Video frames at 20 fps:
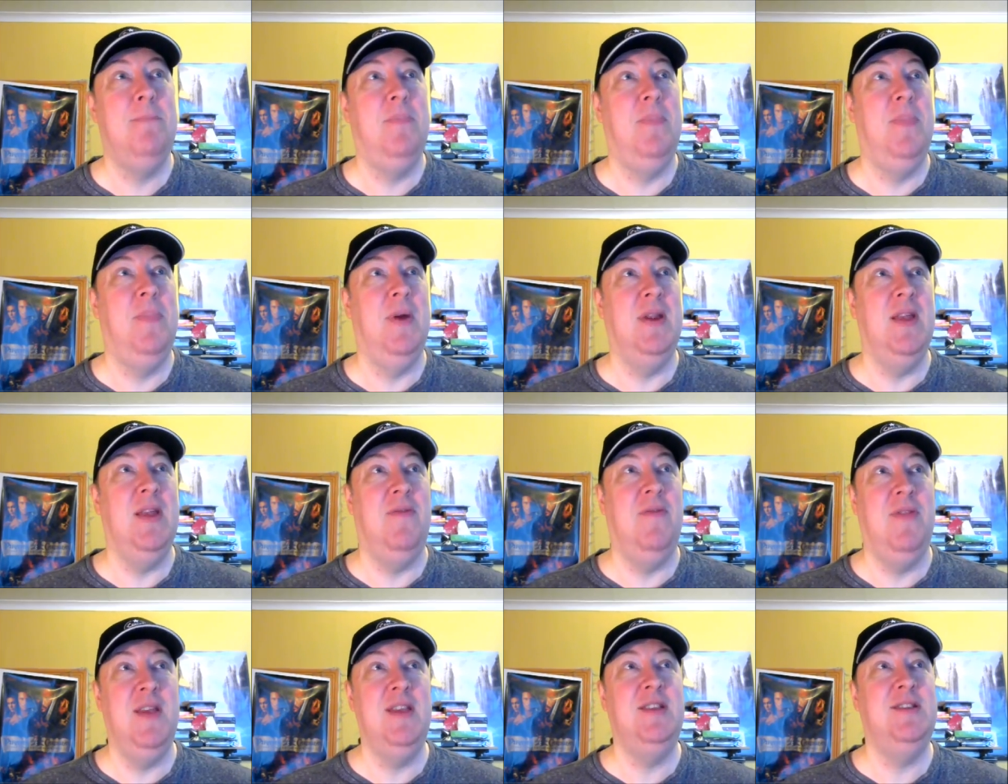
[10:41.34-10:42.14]
But
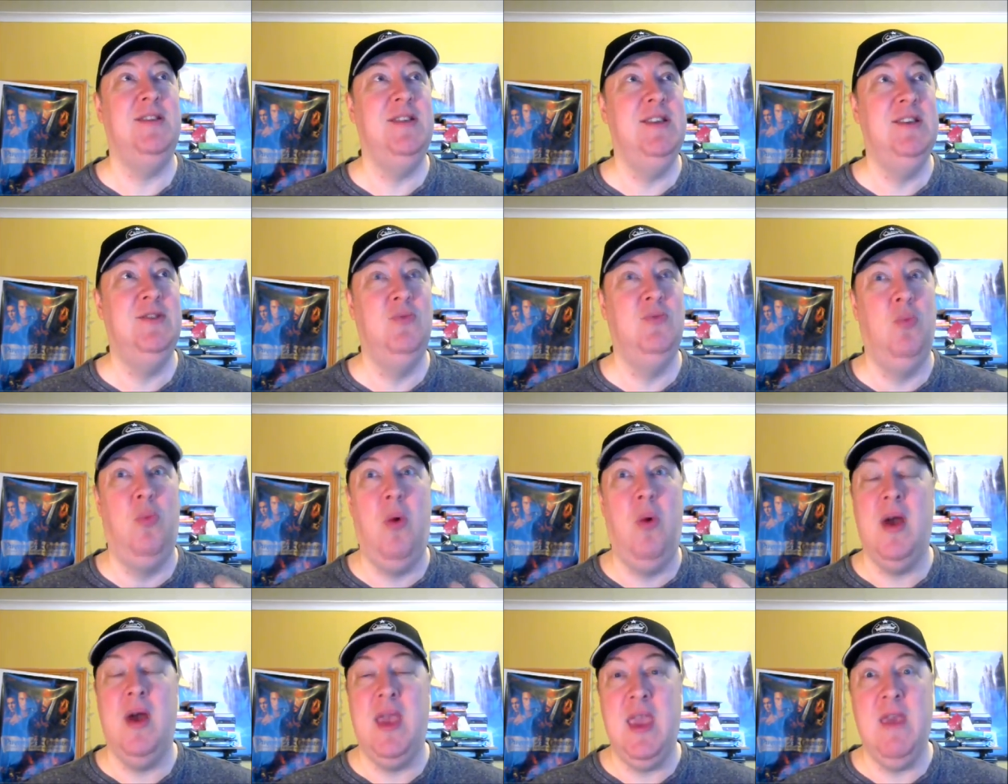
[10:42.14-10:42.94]
if this is
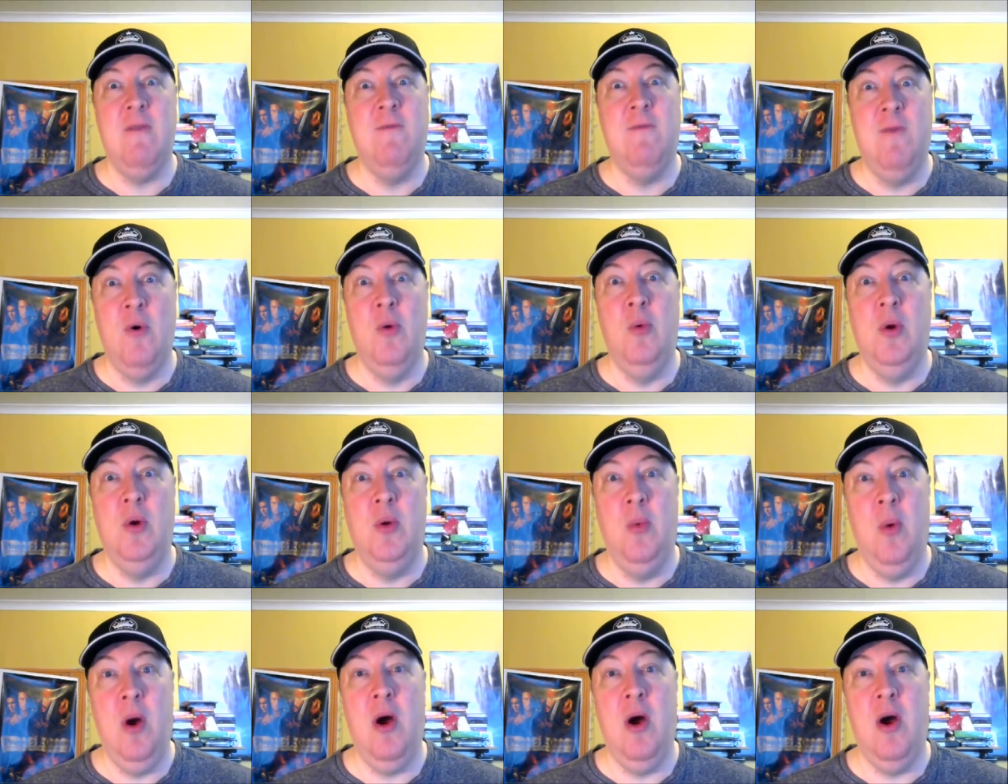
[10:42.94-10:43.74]
what he thought would
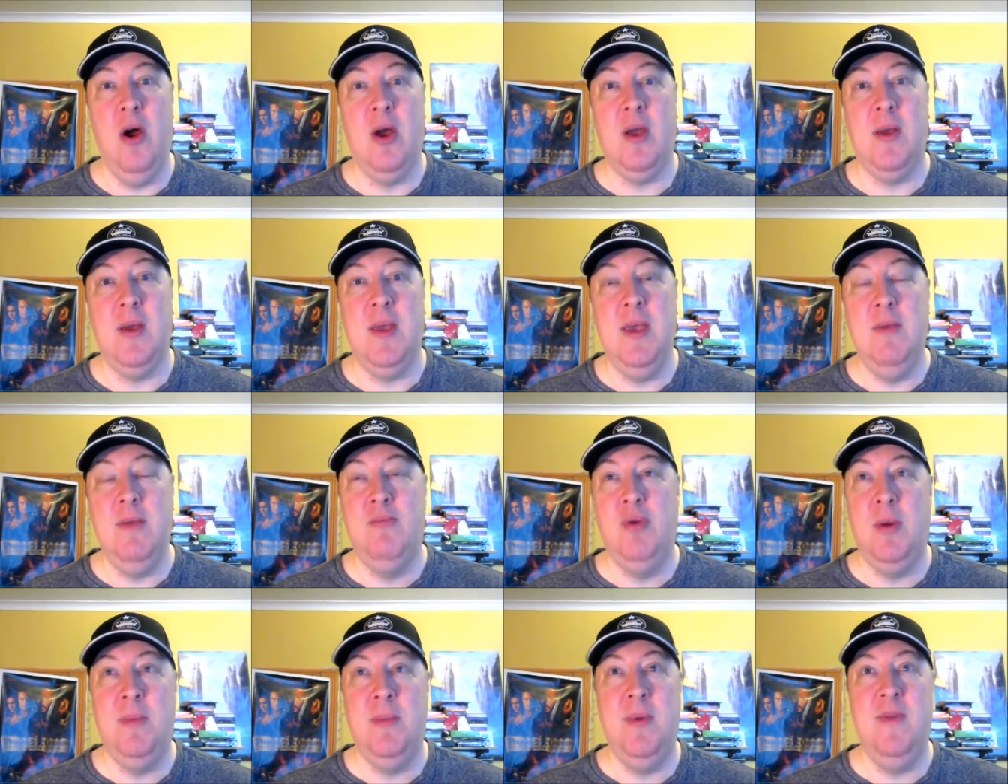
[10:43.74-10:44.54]
work, he
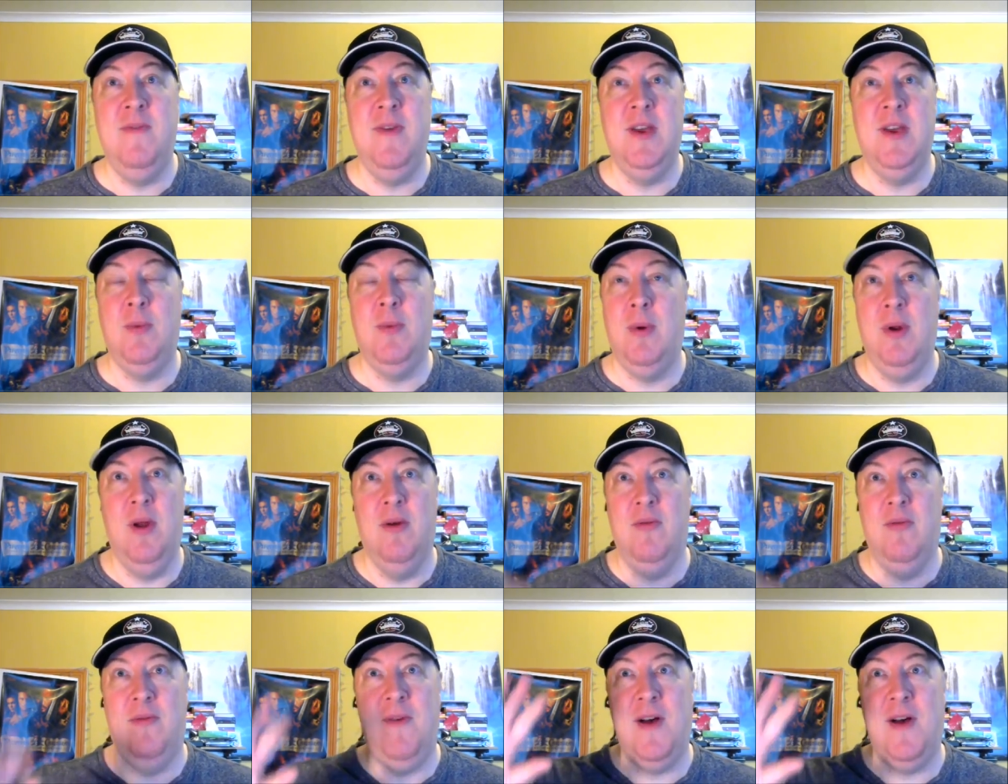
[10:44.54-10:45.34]
probably figured, well,
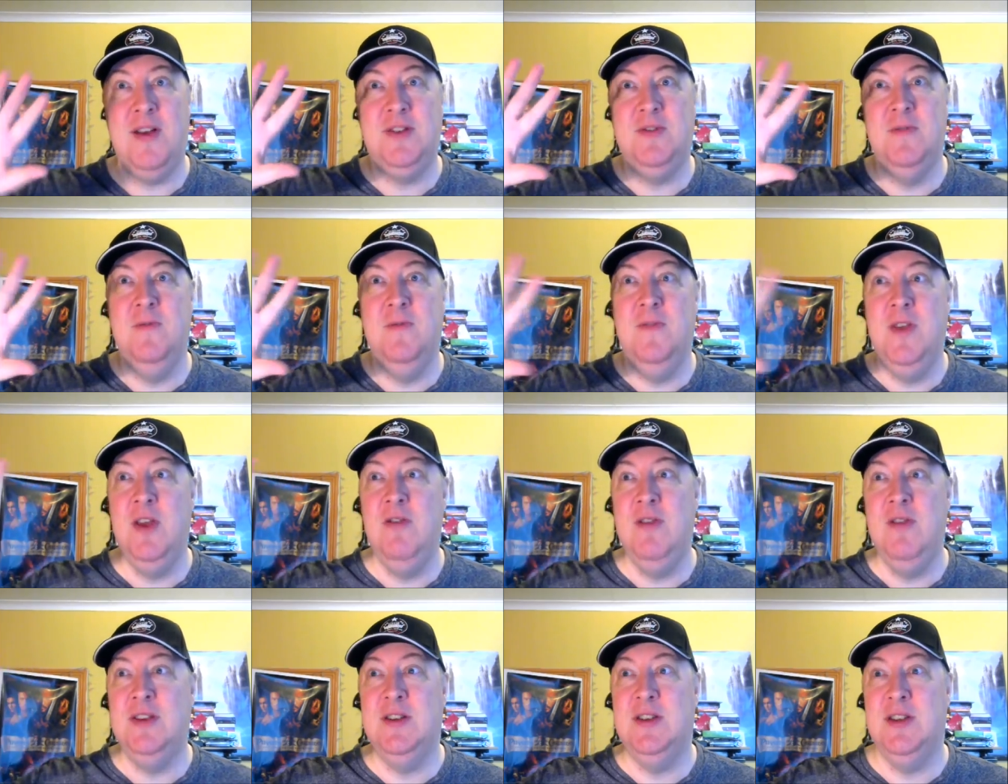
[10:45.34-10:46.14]
look, Fast and
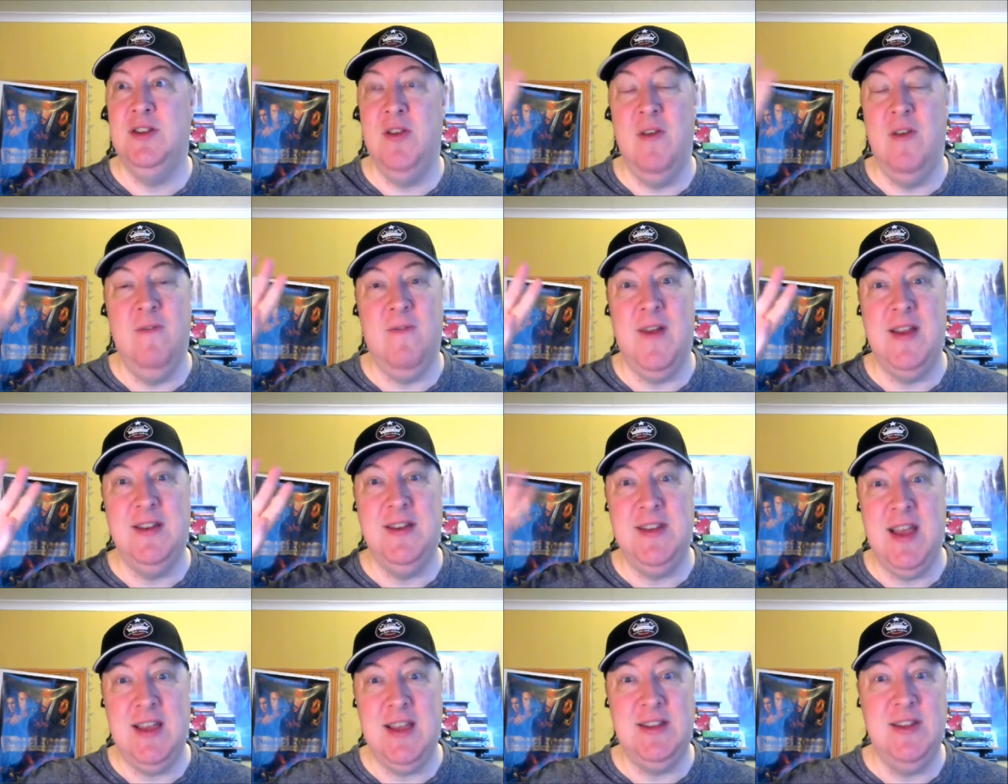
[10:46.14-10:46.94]
Furious is doing
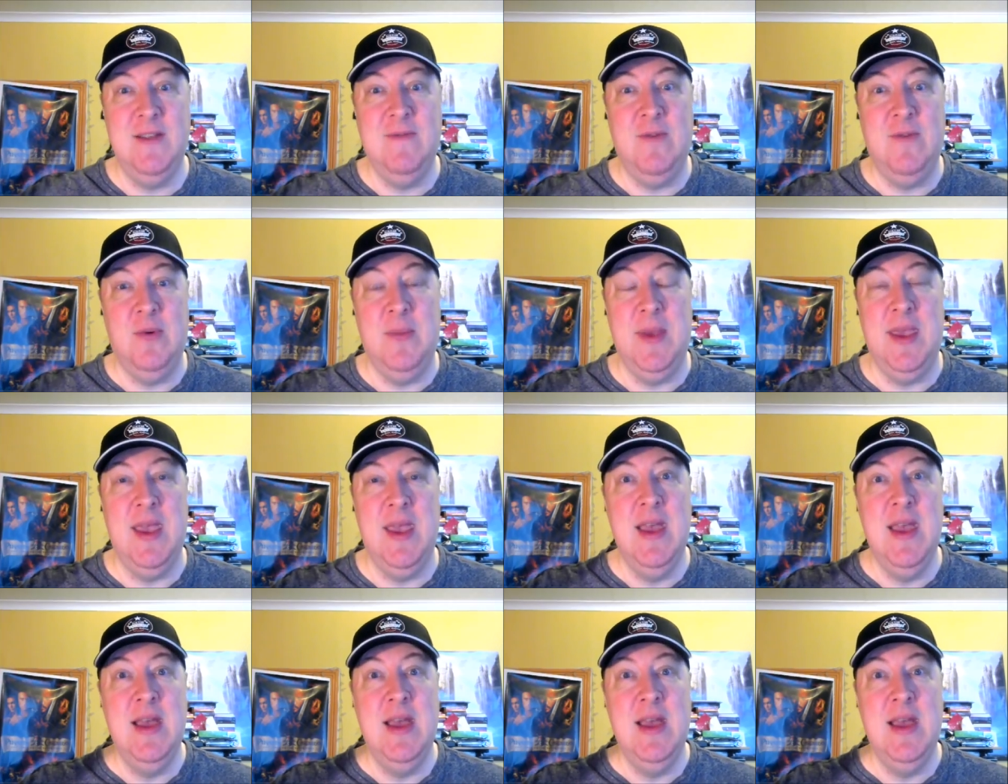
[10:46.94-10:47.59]
fantastic for me.